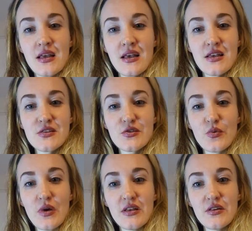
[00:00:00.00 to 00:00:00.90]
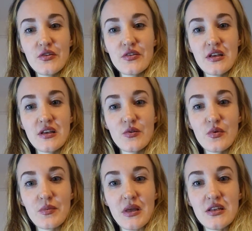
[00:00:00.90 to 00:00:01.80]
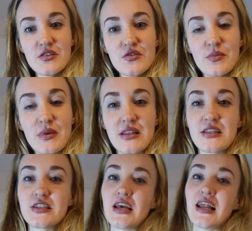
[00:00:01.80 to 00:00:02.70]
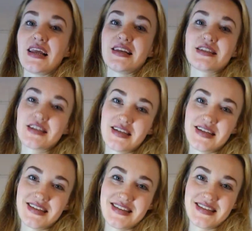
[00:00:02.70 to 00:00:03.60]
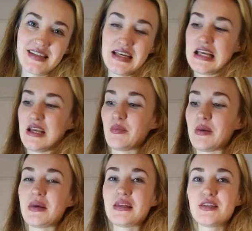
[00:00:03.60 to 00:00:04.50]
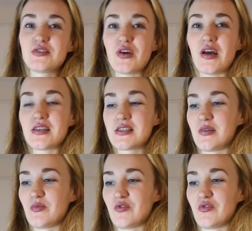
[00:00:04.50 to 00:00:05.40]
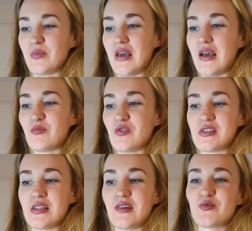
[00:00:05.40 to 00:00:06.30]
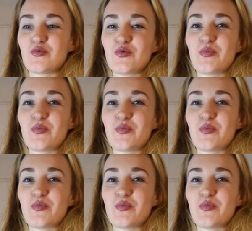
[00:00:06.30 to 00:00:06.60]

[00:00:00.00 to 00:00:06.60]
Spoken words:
So when you think you will manage to make the challenge, and maybe I need to ask someone from the arm wrestling group.